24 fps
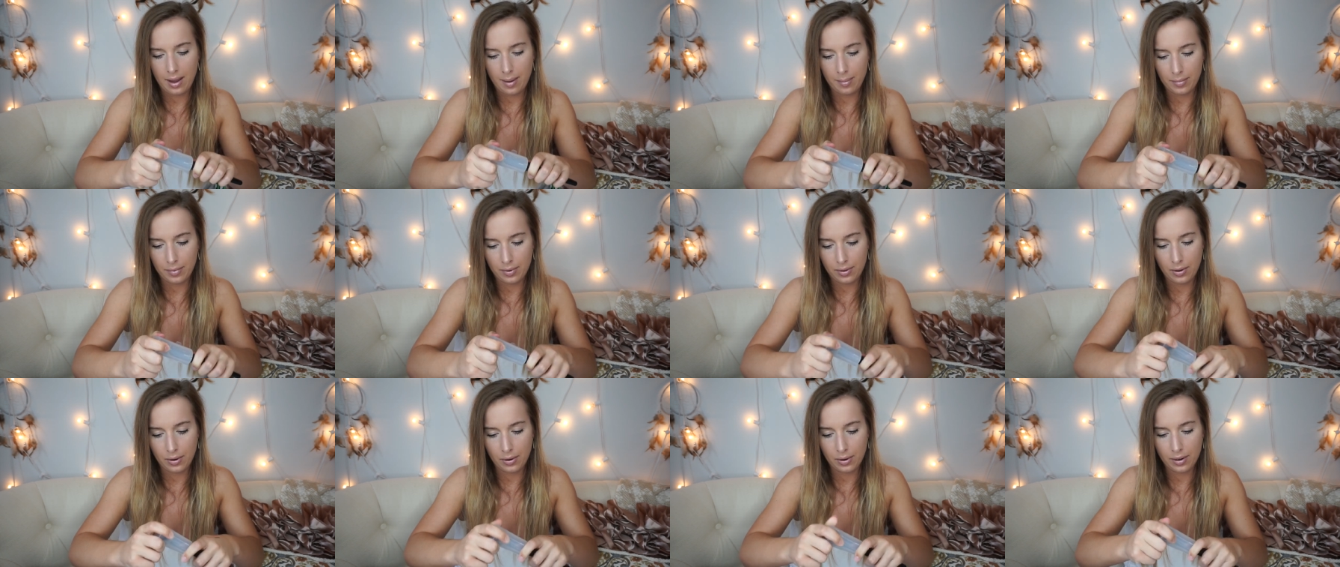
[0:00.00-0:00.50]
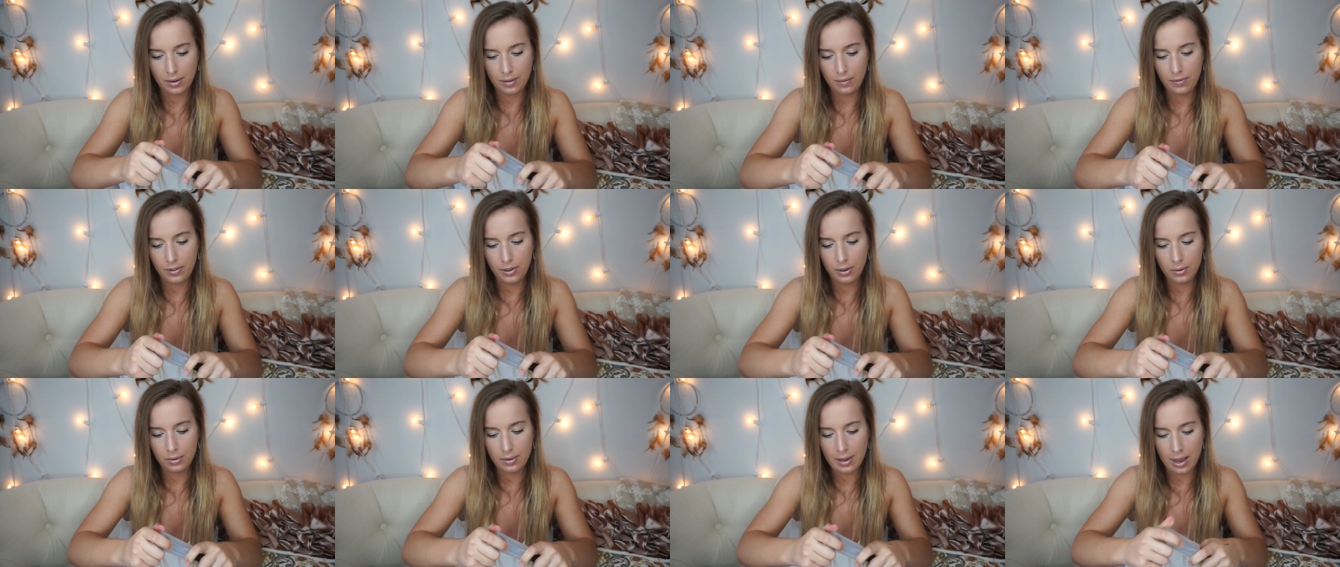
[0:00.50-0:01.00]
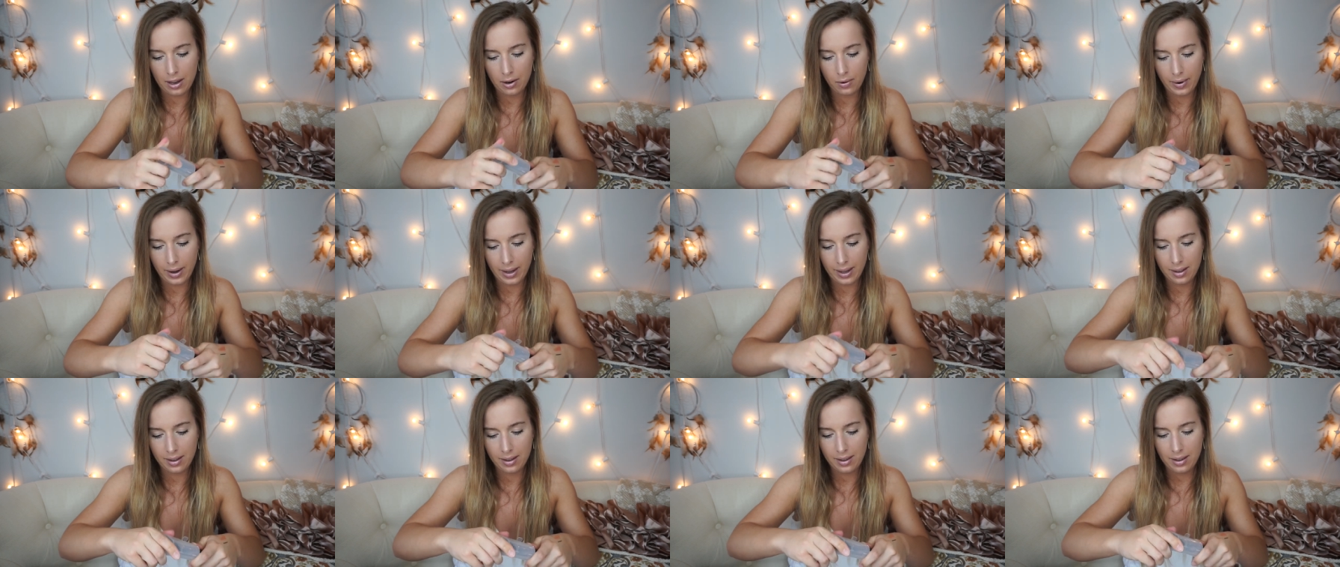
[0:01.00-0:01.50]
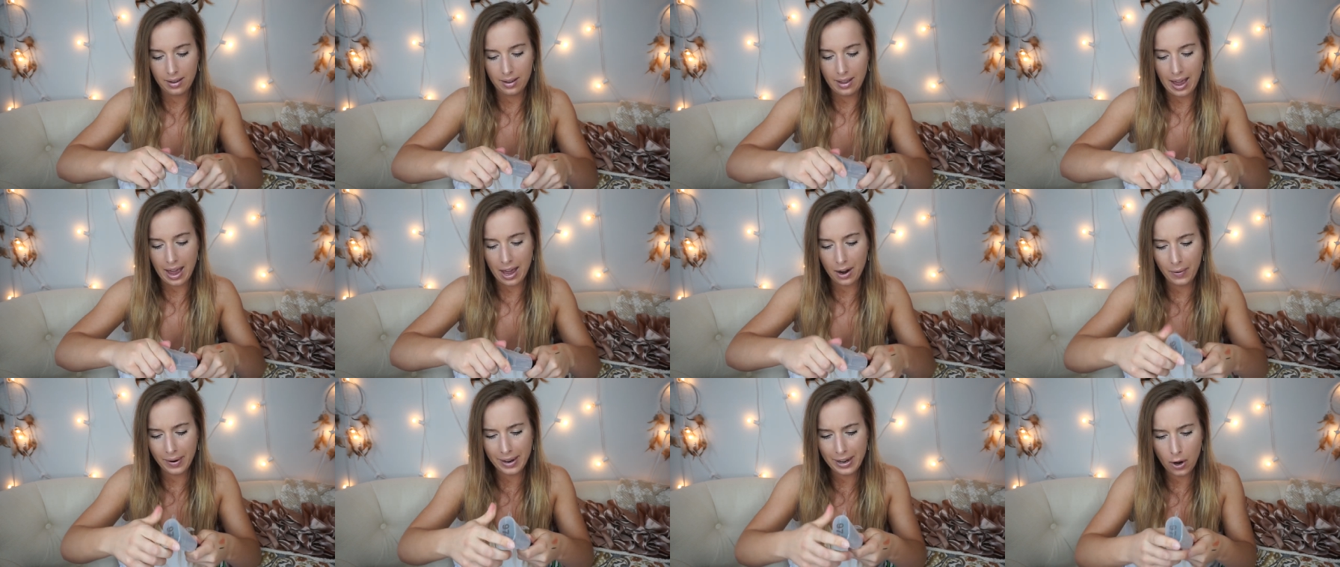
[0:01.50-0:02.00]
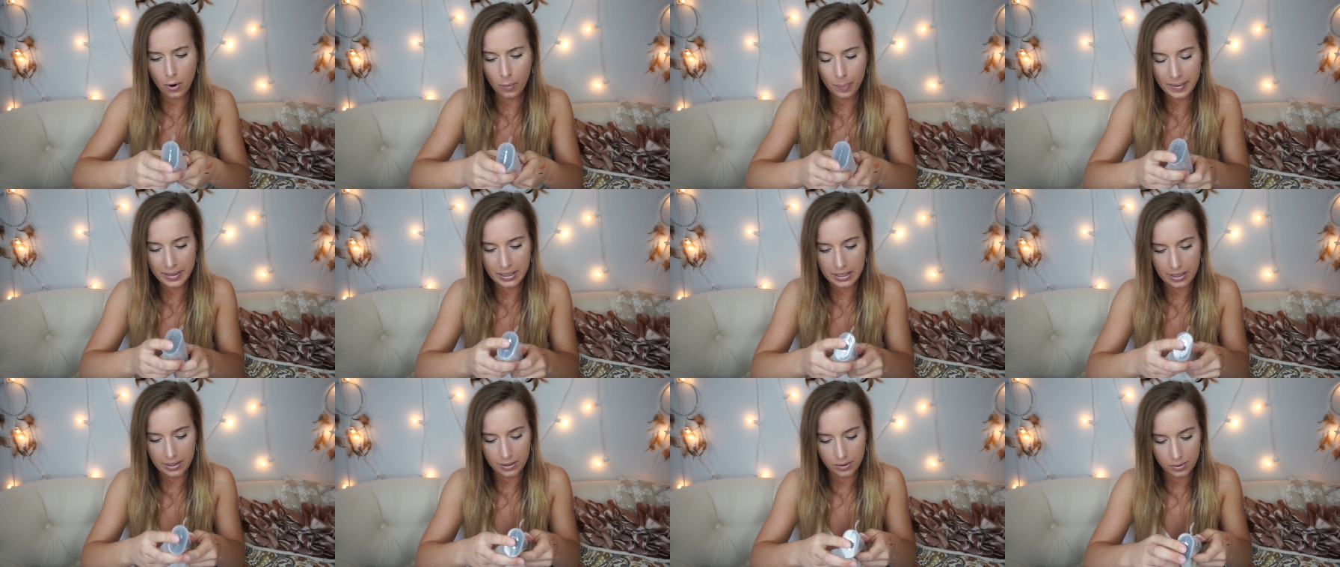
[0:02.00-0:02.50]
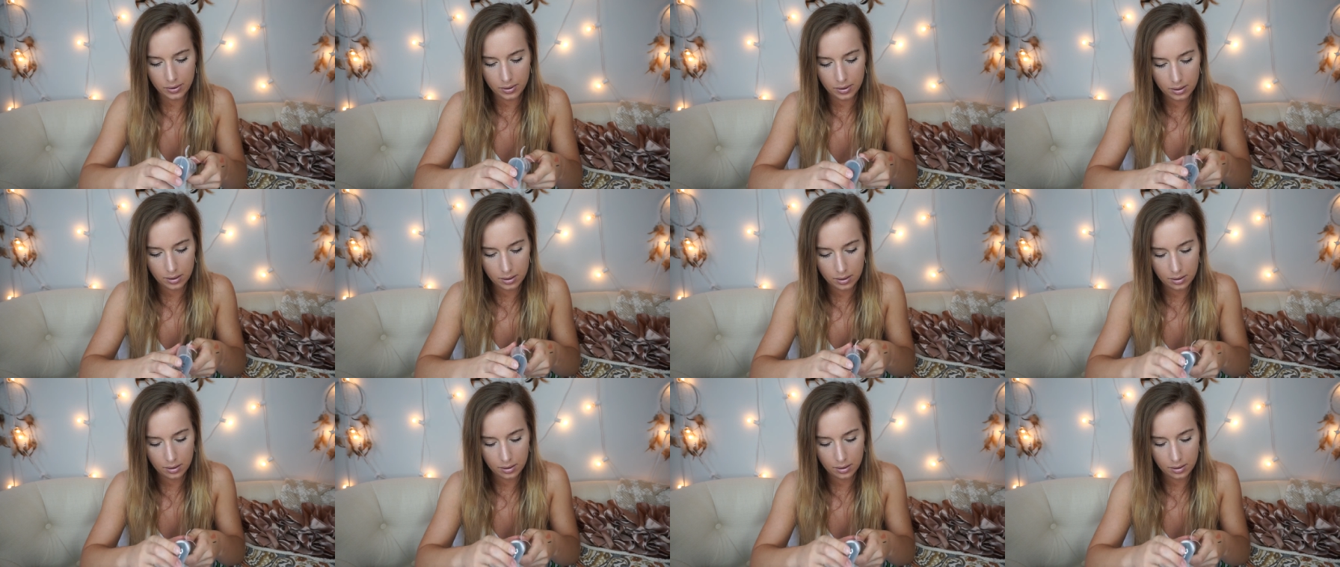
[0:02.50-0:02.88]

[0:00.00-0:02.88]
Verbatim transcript: I'm so confused. How do I, how do I open you?